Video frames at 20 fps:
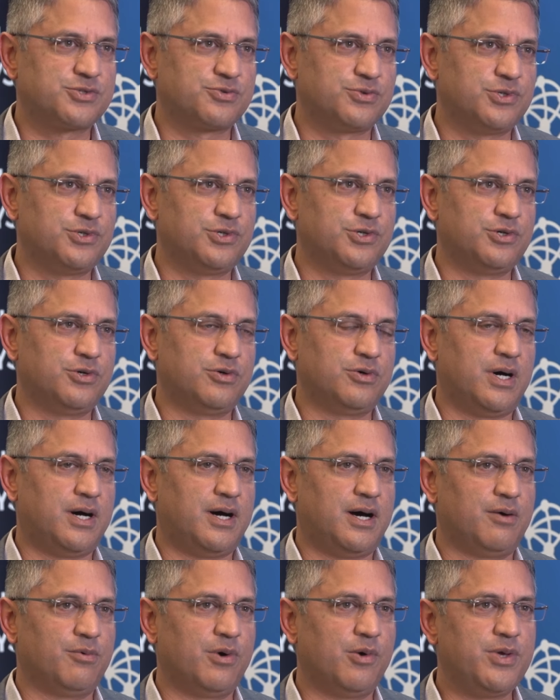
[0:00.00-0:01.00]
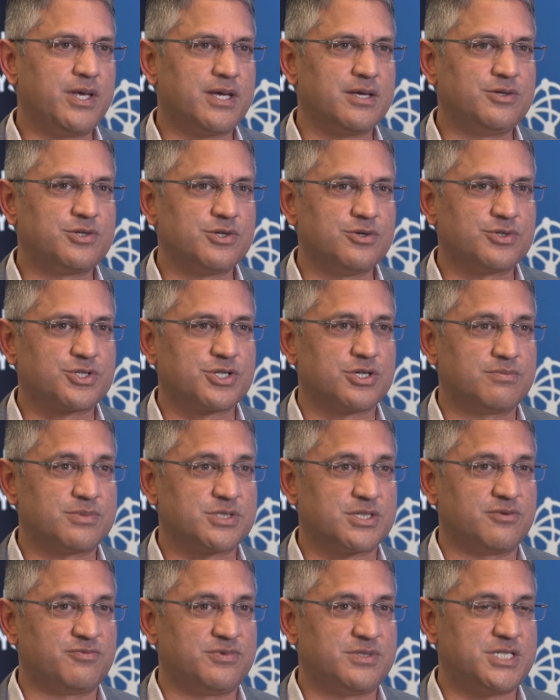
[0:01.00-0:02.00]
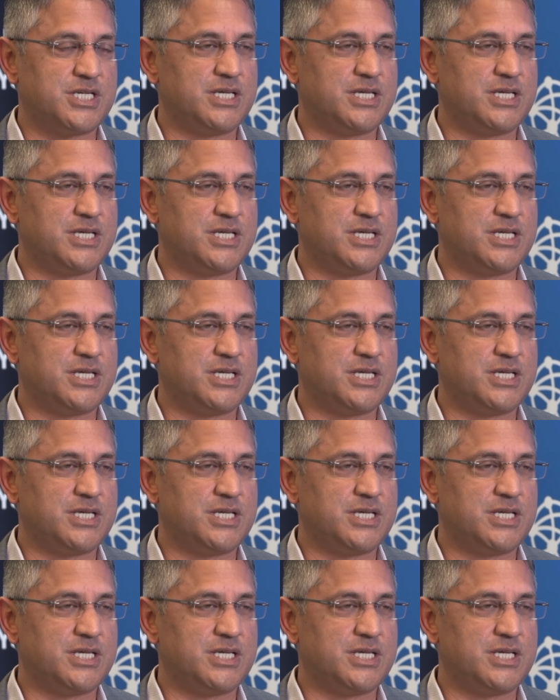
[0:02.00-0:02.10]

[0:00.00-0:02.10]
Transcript: through what we can do in terms of